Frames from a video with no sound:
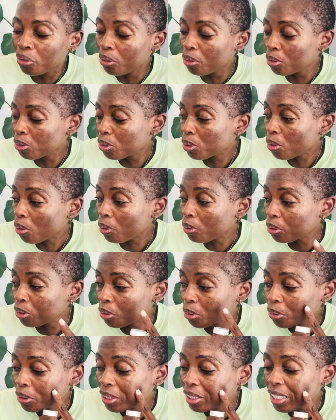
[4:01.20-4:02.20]
So
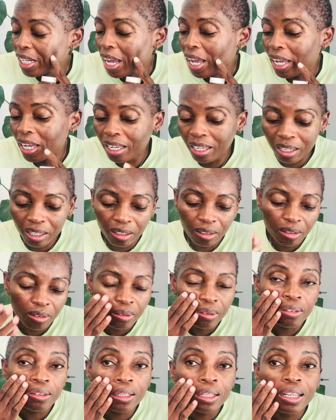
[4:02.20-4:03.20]
today
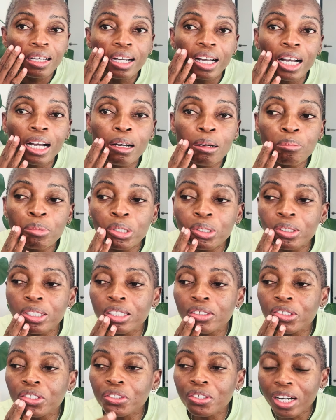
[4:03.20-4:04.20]
I'm
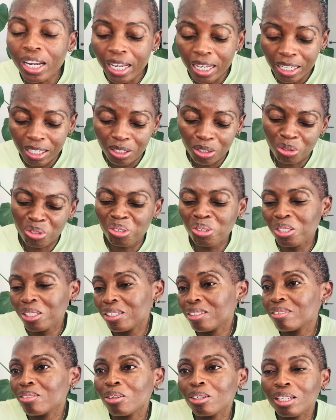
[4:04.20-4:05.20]
gonna try,
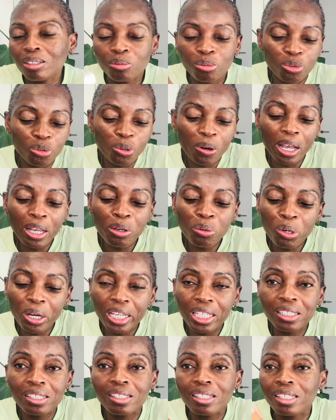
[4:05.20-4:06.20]
because why
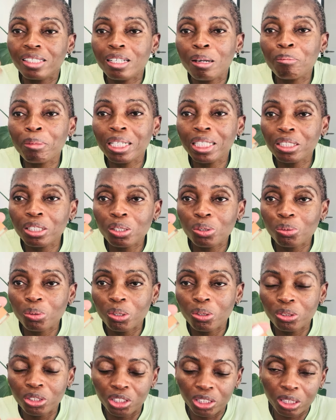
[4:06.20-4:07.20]
waste it? I might as
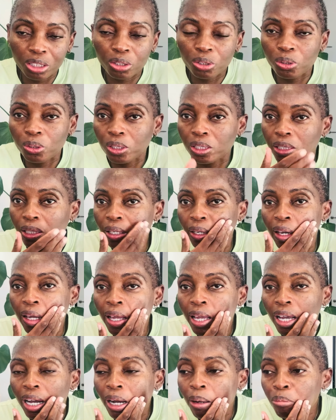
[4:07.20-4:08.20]
well just use it.
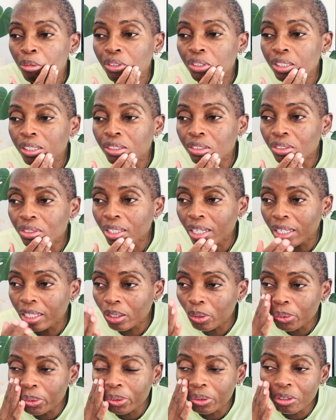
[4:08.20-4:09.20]
I'm gonna try.
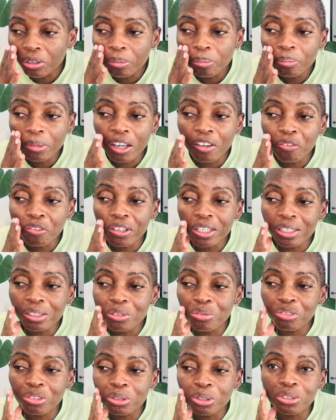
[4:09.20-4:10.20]
Oh, my
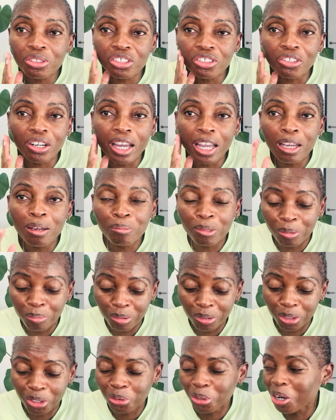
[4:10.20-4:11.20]
face feels dry. I'm a
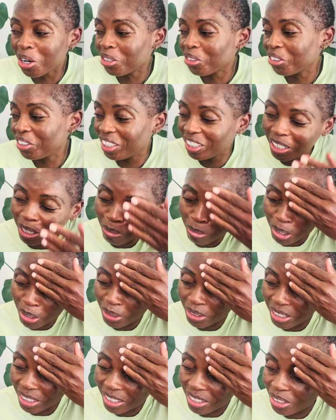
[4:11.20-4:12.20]
bit worried
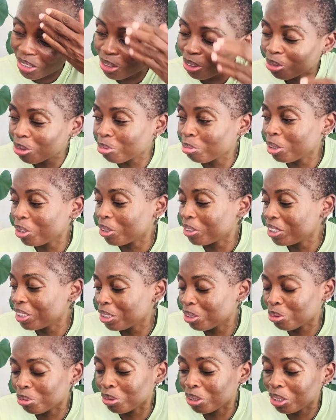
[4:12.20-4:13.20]
about this, to be
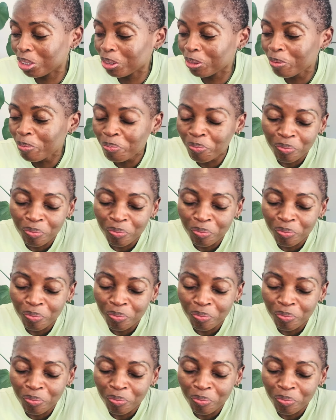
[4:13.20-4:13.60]
honest with you.